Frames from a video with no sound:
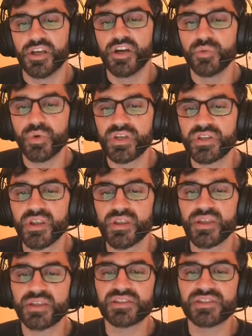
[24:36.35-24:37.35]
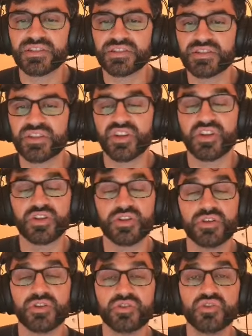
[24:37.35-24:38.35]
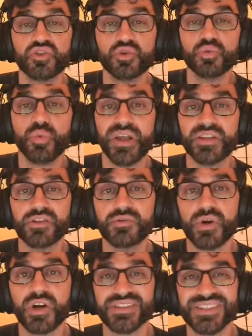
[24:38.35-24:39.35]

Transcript: One of the things you do when you are